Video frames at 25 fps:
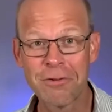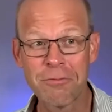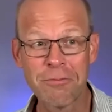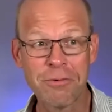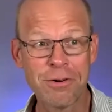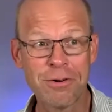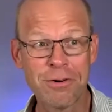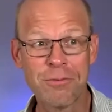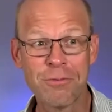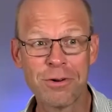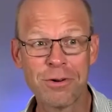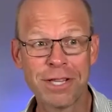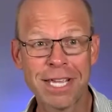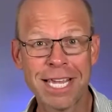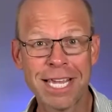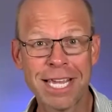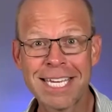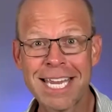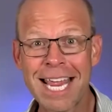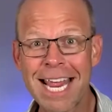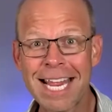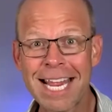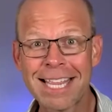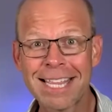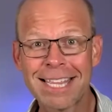w- will they
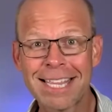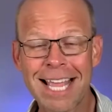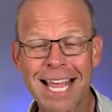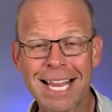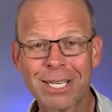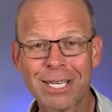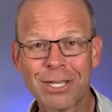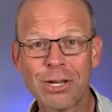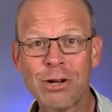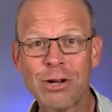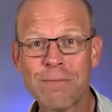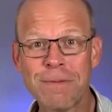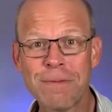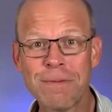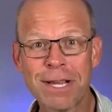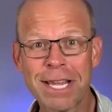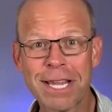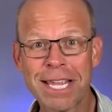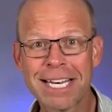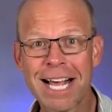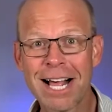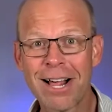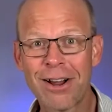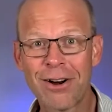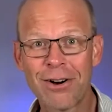take that two
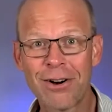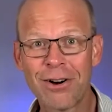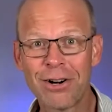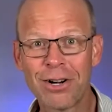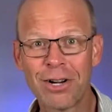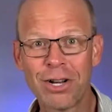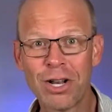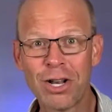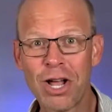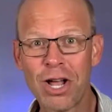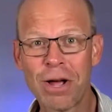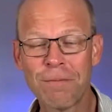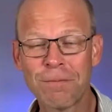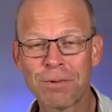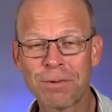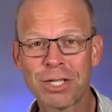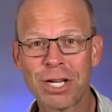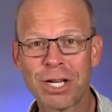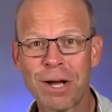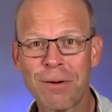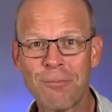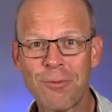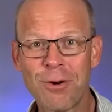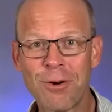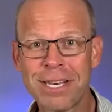million dollars lump
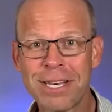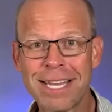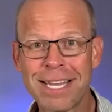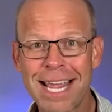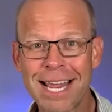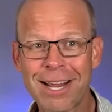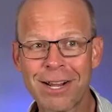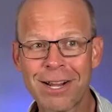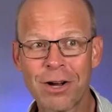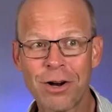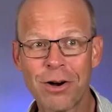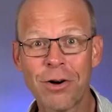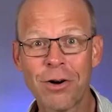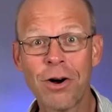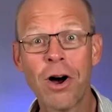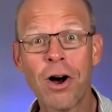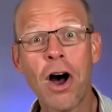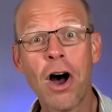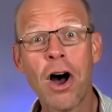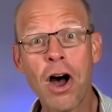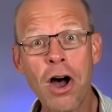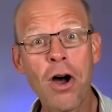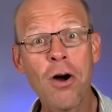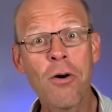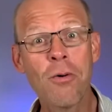sum one day and go,
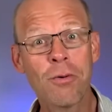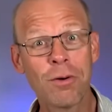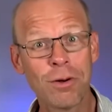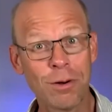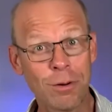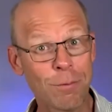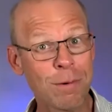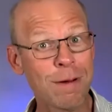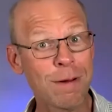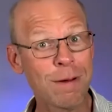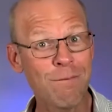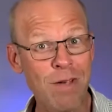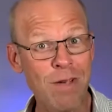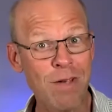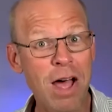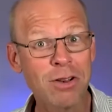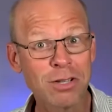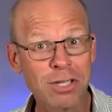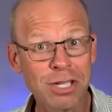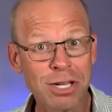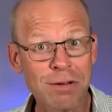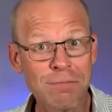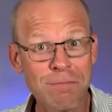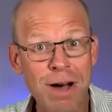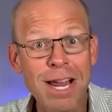oh, we
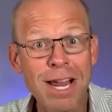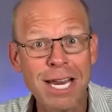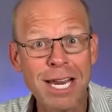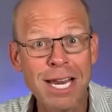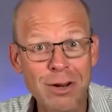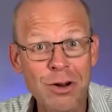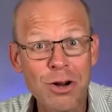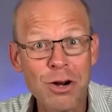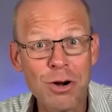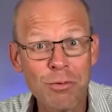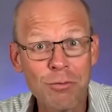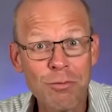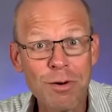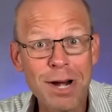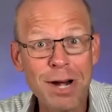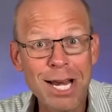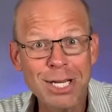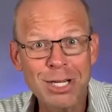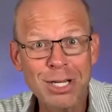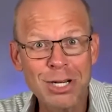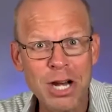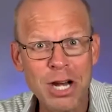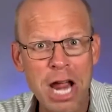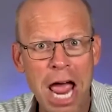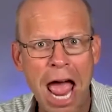found some money. You're
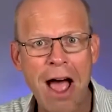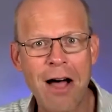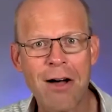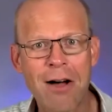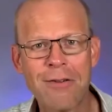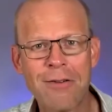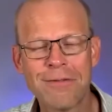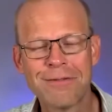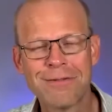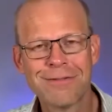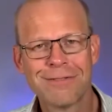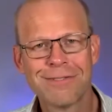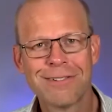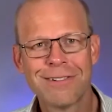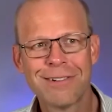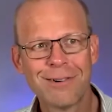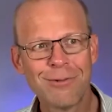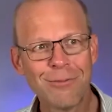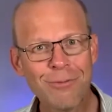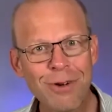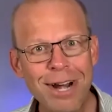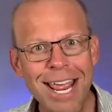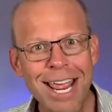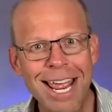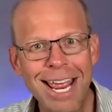rich now.
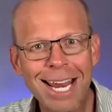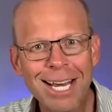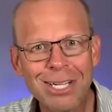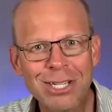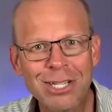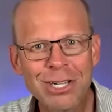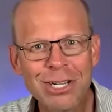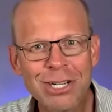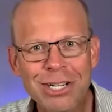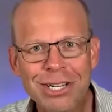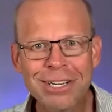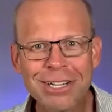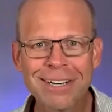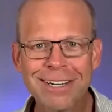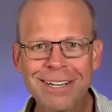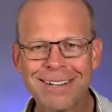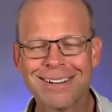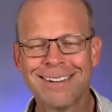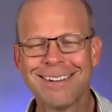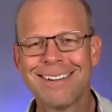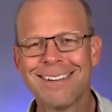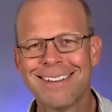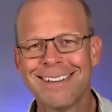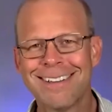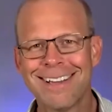Rich.
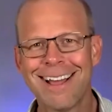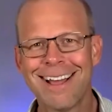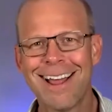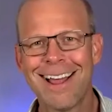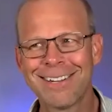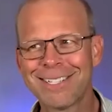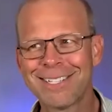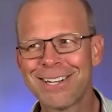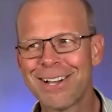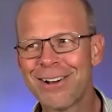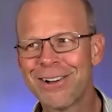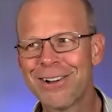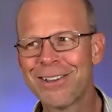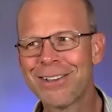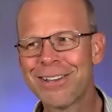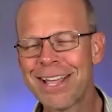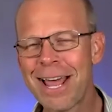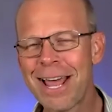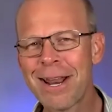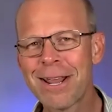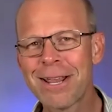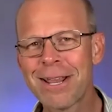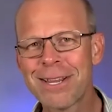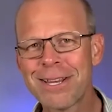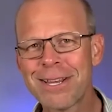So you
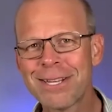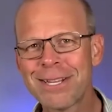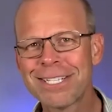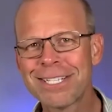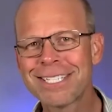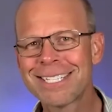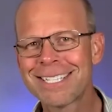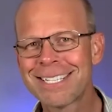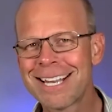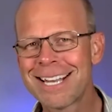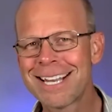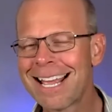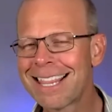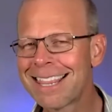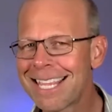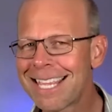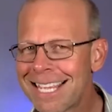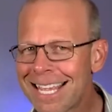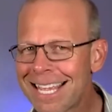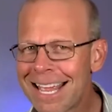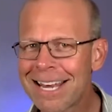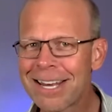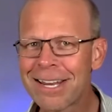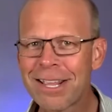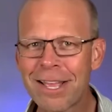got to, you just, I
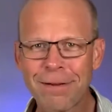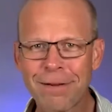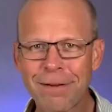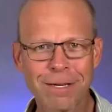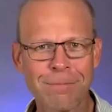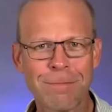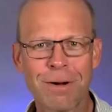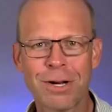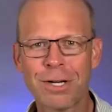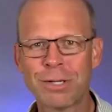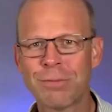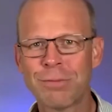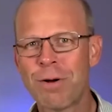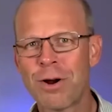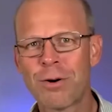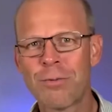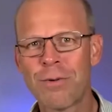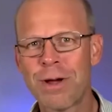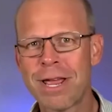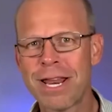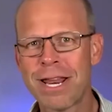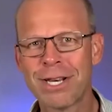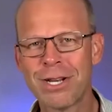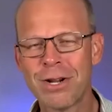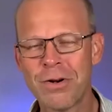think income's a much better
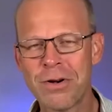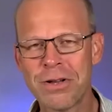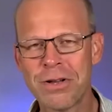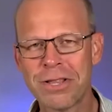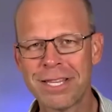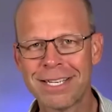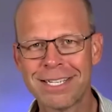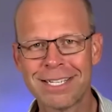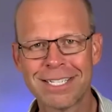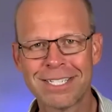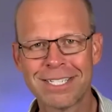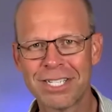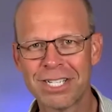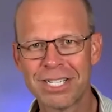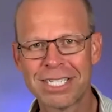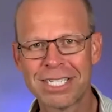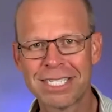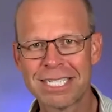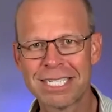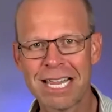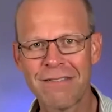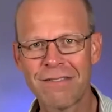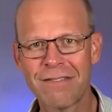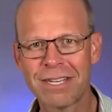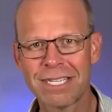way to do it than
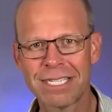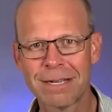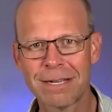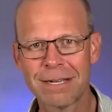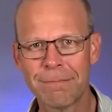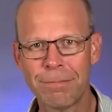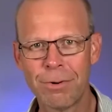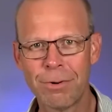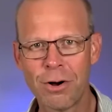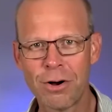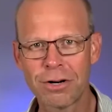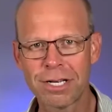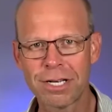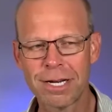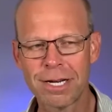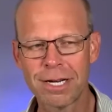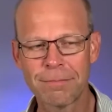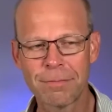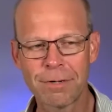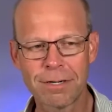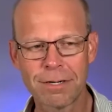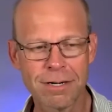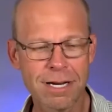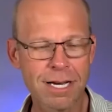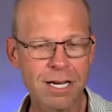just saving some bulk
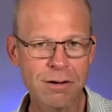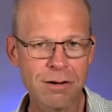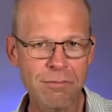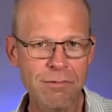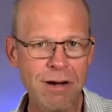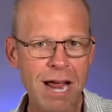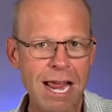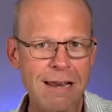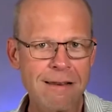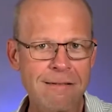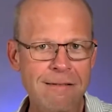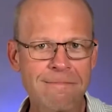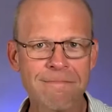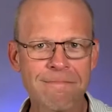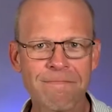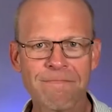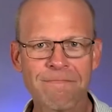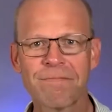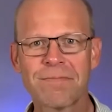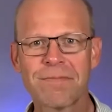number. And you're right.